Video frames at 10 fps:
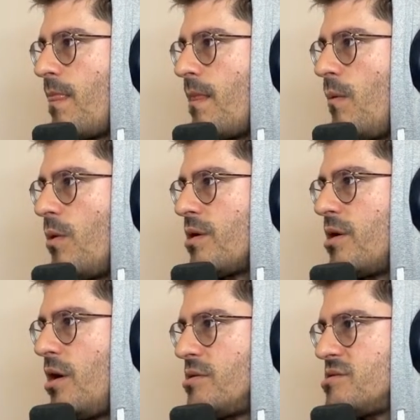Or
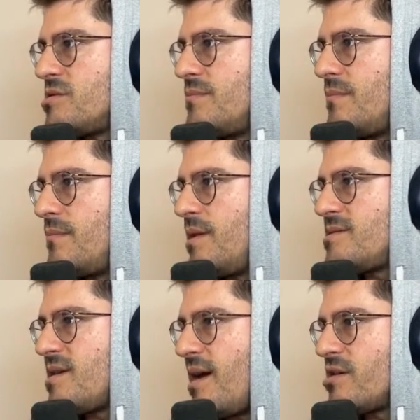not.
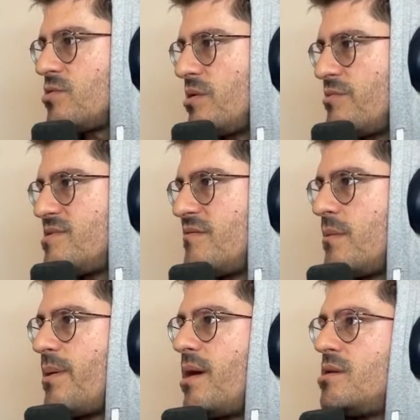Let's actually receive the
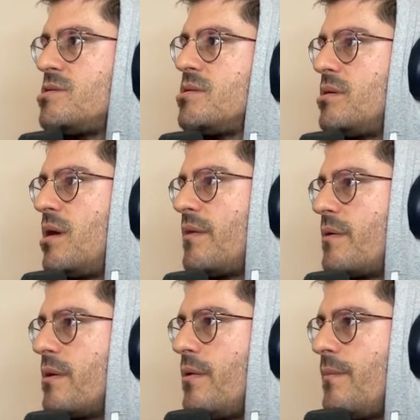page. Yeah, there
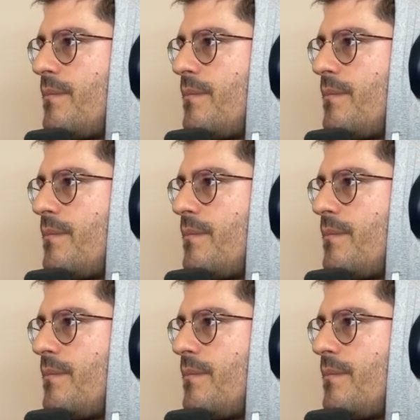you go.